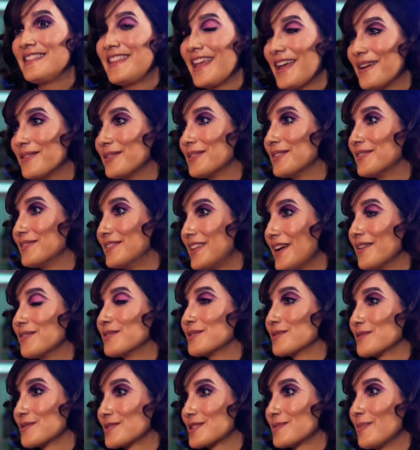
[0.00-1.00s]
They
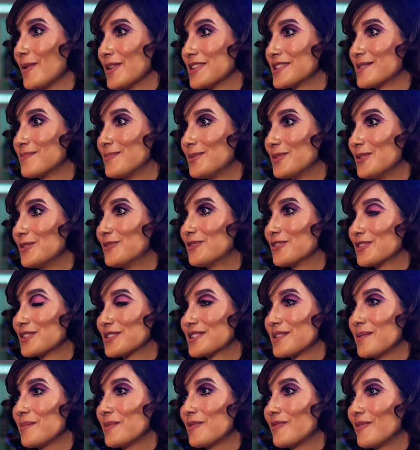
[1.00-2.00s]
were responsible for
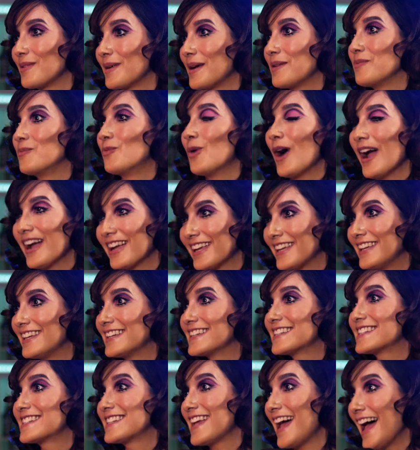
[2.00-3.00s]
some of my
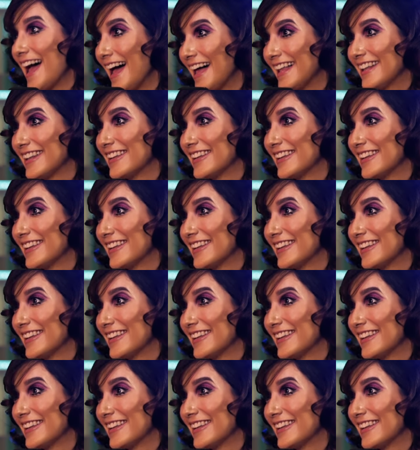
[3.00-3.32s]
wackiest hair